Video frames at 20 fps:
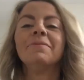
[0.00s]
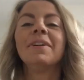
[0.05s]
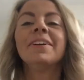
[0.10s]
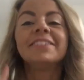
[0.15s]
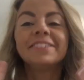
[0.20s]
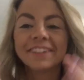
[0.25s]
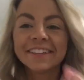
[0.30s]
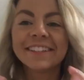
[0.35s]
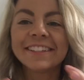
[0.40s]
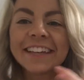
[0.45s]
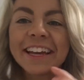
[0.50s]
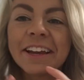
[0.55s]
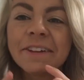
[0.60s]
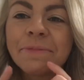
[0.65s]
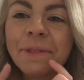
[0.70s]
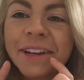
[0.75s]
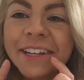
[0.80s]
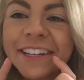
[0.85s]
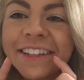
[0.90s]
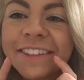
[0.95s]
As you can see,
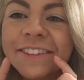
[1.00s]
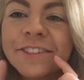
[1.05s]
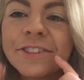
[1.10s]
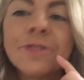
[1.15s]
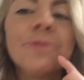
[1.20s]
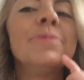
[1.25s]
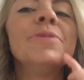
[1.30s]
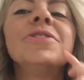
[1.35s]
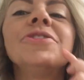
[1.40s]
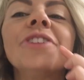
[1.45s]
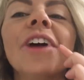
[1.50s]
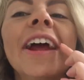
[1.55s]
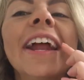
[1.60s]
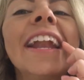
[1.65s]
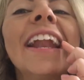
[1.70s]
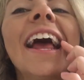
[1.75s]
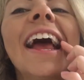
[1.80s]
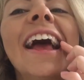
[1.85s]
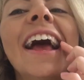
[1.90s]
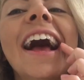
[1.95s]
my teeth are super
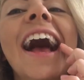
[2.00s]
straight.